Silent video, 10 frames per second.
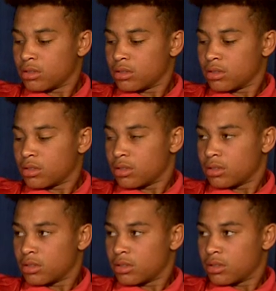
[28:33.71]

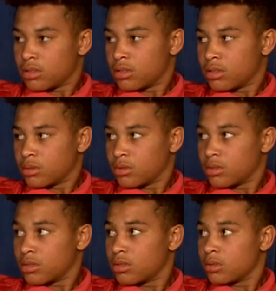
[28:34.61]

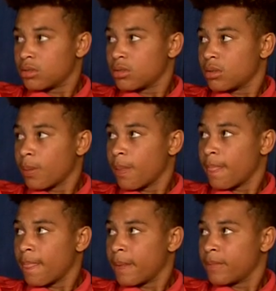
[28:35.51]

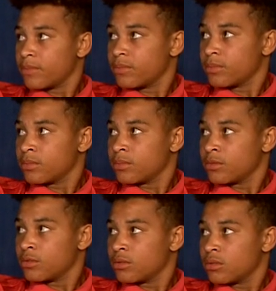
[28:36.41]

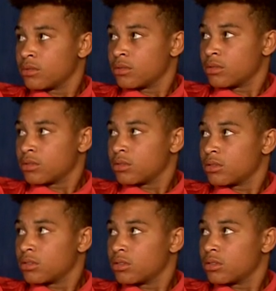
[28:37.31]

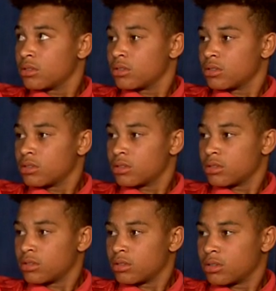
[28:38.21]

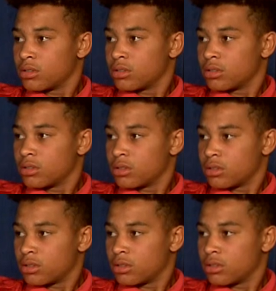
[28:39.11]

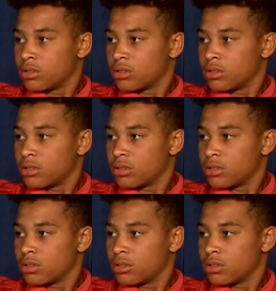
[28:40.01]
The person shown says nothing.